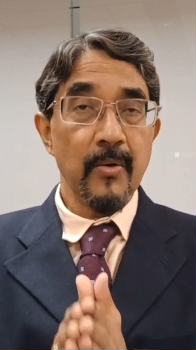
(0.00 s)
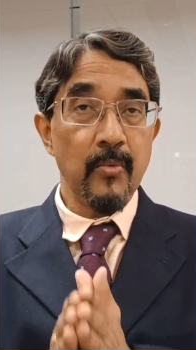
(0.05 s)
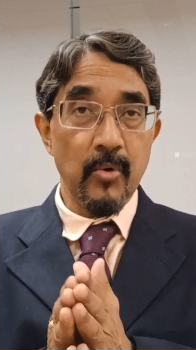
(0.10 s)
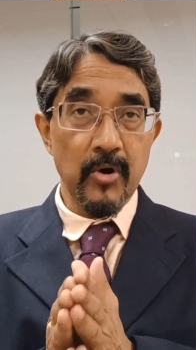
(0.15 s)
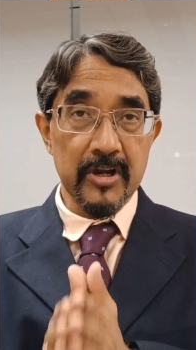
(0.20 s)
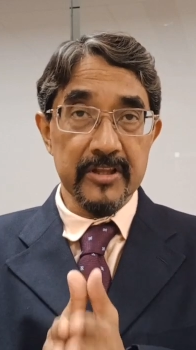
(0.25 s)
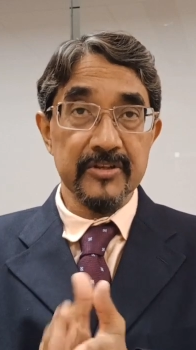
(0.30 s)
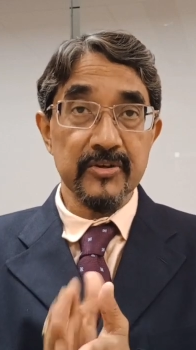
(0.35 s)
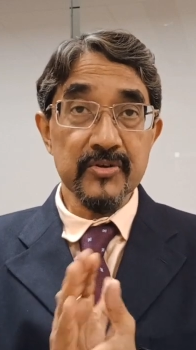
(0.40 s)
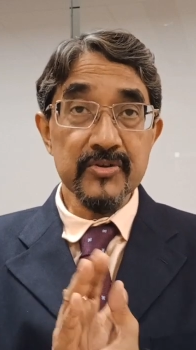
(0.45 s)

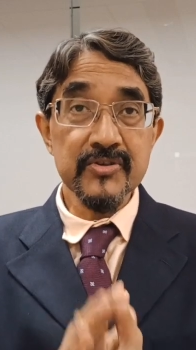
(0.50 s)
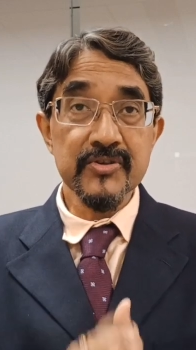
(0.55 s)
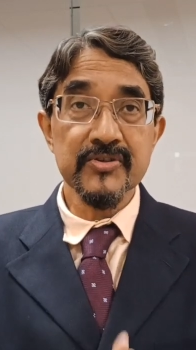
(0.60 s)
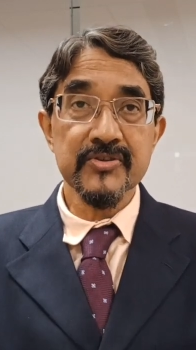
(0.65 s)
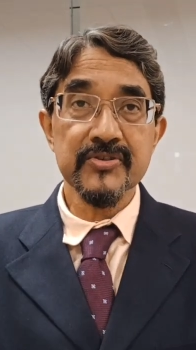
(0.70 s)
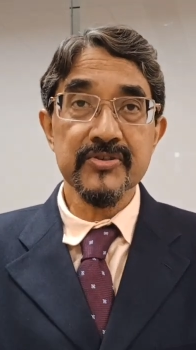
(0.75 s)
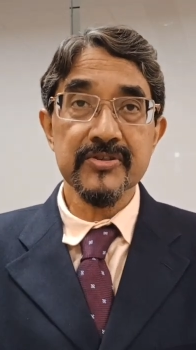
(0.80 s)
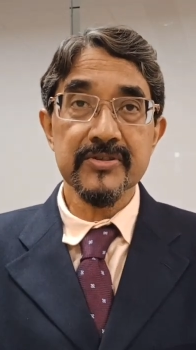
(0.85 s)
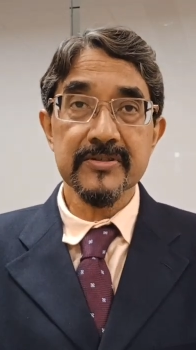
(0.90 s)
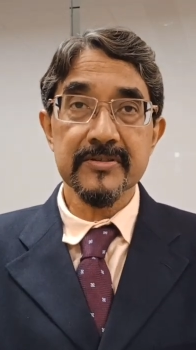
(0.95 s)
What are
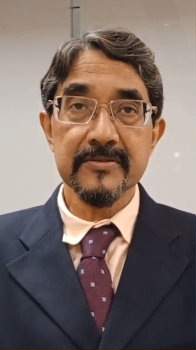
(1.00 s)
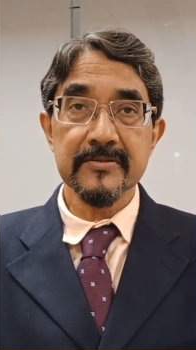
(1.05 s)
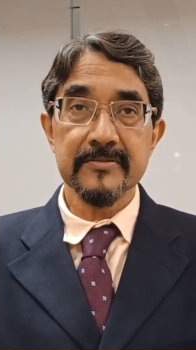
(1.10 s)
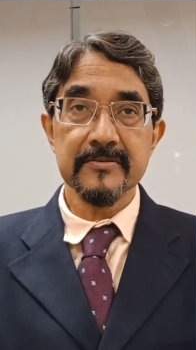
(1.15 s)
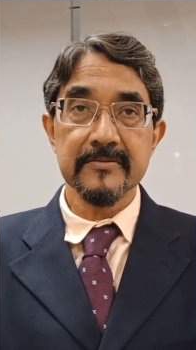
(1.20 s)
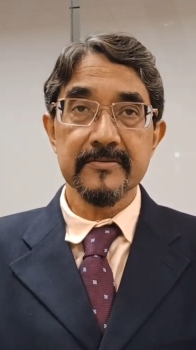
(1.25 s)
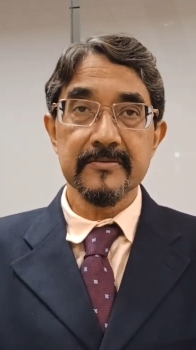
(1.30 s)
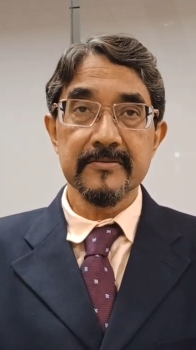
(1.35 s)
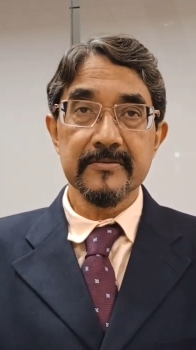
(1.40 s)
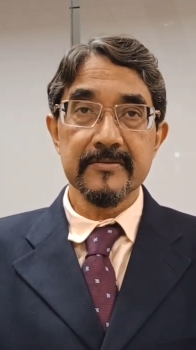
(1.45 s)
those?
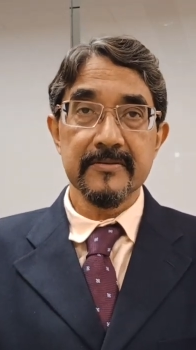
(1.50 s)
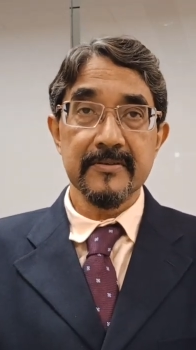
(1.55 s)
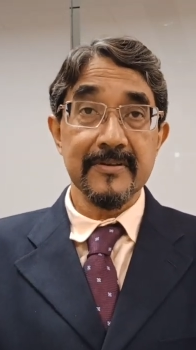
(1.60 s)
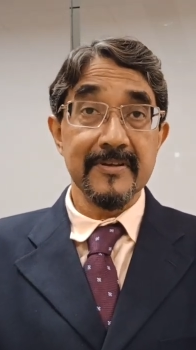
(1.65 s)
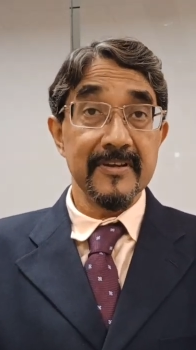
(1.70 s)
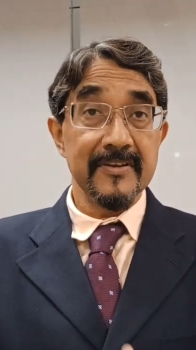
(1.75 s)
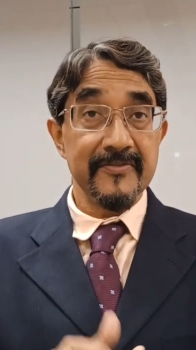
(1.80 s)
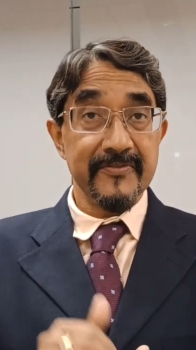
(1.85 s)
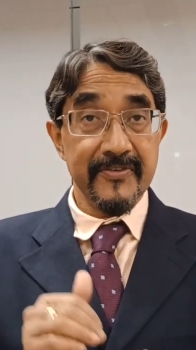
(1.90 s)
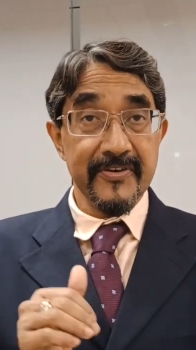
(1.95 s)

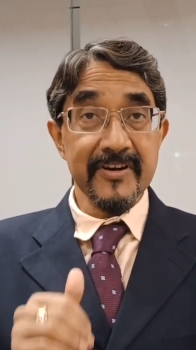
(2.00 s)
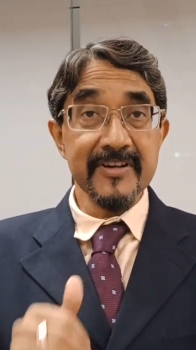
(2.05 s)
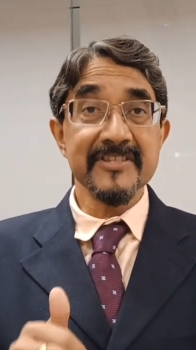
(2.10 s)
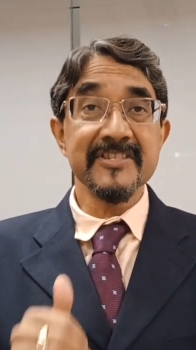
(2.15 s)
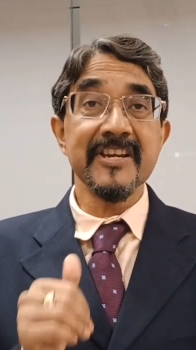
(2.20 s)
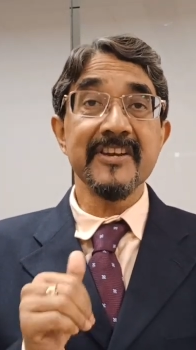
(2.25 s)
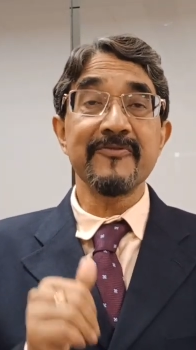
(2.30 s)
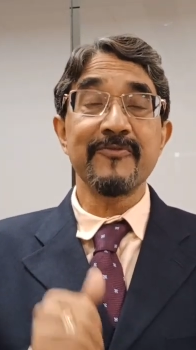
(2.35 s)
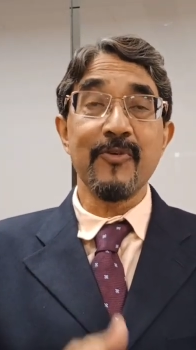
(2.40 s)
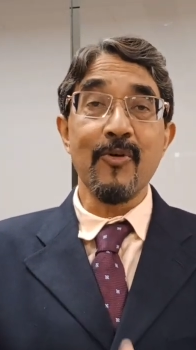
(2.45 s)

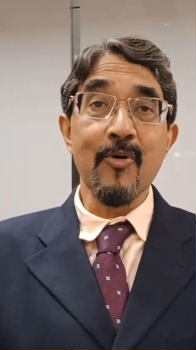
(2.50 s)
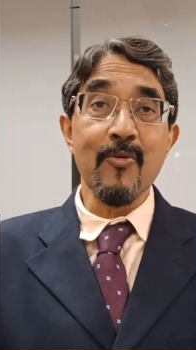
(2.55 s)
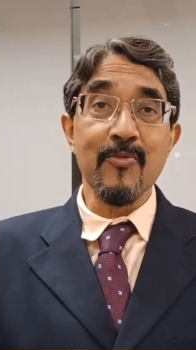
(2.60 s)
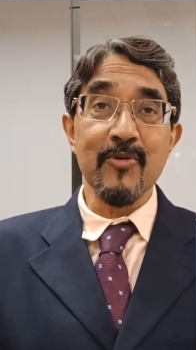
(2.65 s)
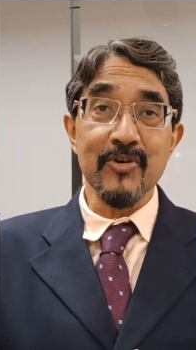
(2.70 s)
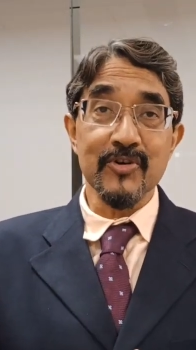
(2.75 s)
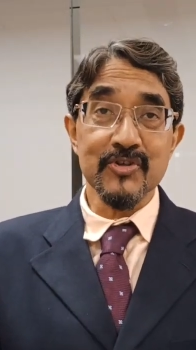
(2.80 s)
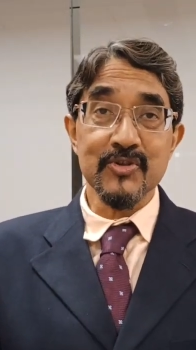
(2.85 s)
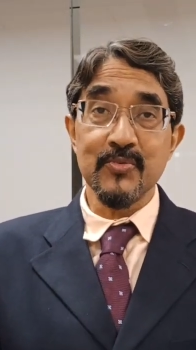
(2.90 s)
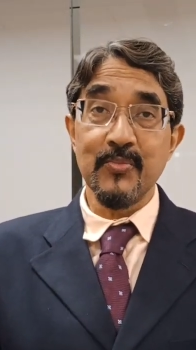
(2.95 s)
First and
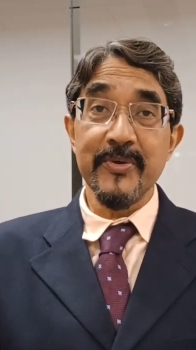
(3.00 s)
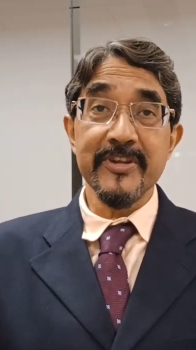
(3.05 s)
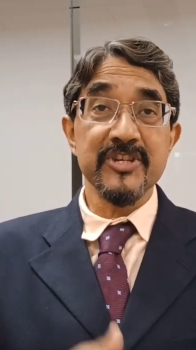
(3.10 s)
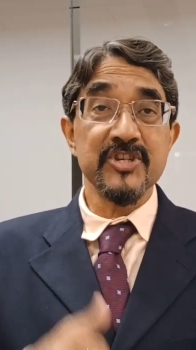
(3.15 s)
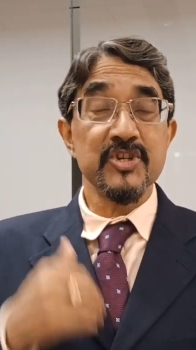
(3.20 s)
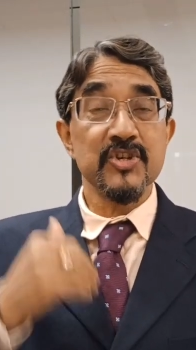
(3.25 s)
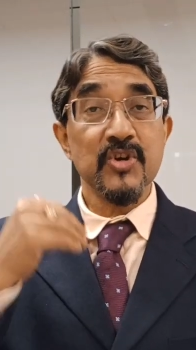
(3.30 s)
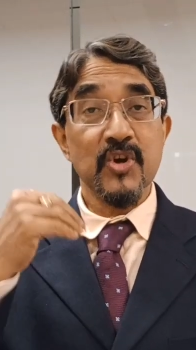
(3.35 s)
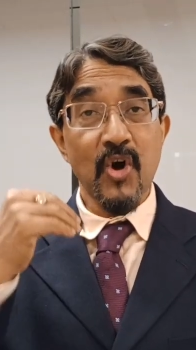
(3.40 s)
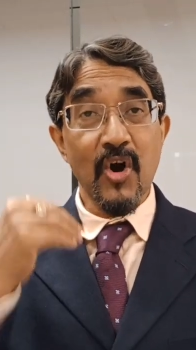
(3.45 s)
foremost,
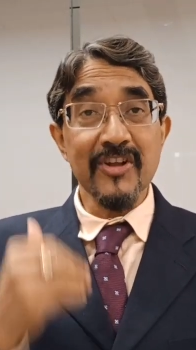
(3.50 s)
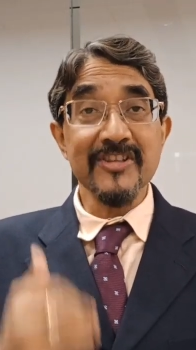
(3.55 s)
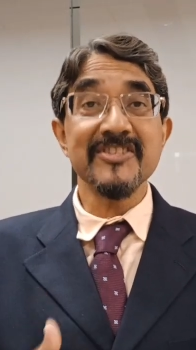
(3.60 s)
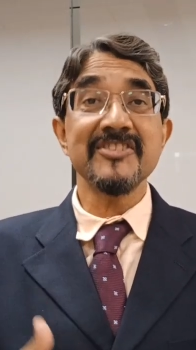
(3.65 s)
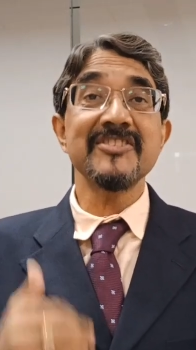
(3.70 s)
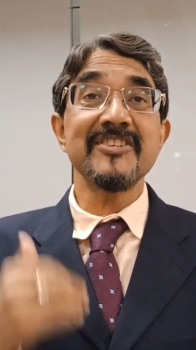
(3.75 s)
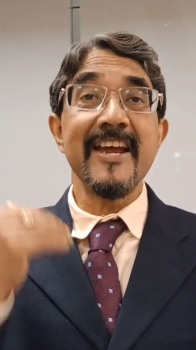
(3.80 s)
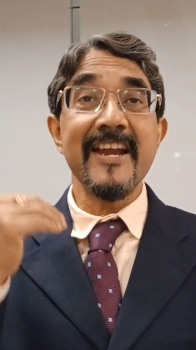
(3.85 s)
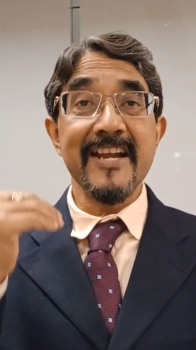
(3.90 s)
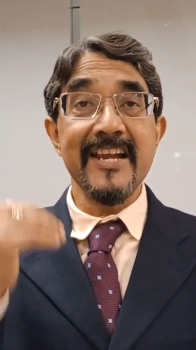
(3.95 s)
which
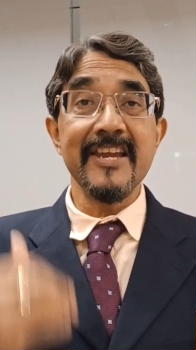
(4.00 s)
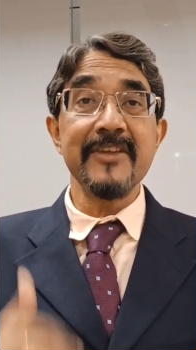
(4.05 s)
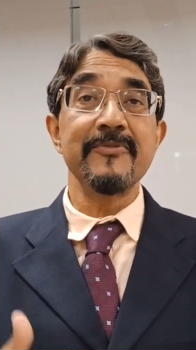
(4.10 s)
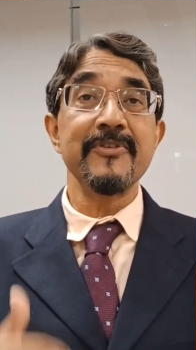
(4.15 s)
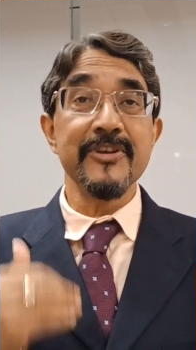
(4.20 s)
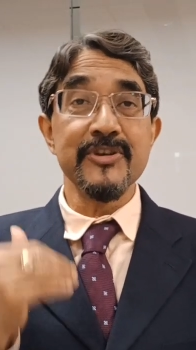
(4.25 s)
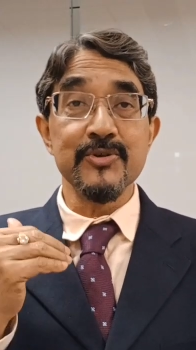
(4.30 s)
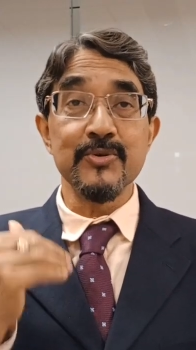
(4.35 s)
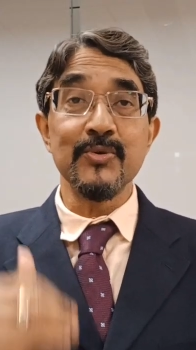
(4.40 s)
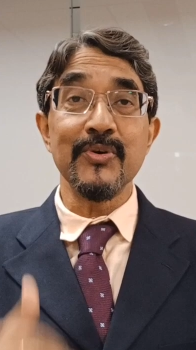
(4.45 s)
constantly
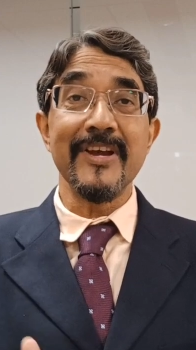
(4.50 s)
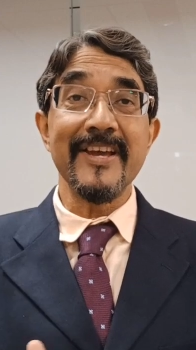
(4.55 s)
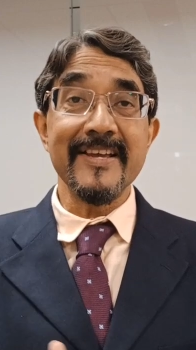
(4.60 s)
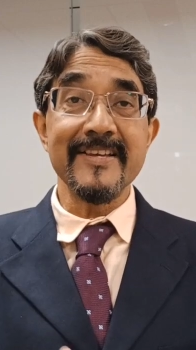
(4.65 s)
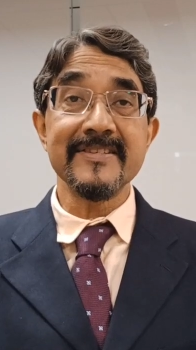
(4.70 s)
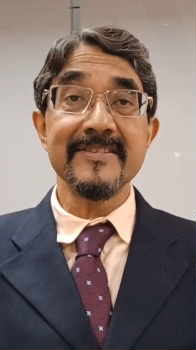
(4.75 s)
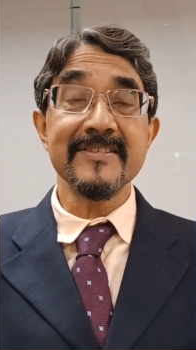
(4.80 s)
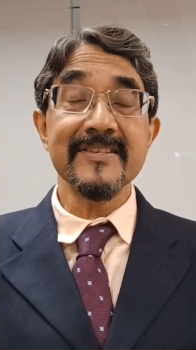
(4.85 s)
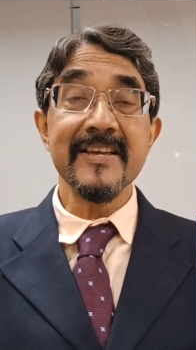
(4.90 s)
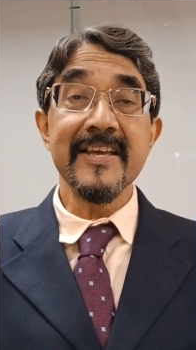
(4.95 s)
we do,
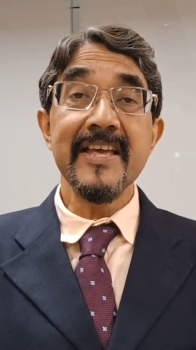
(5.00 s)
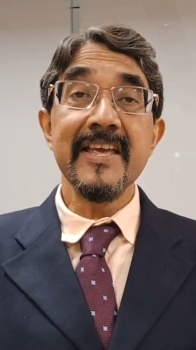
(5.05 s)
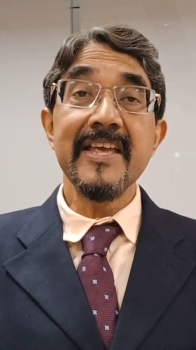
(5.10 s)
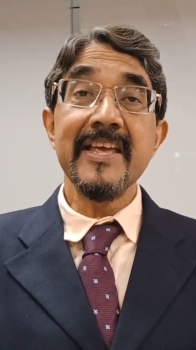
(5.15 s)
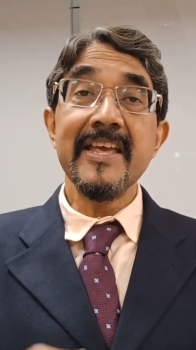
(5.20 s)
is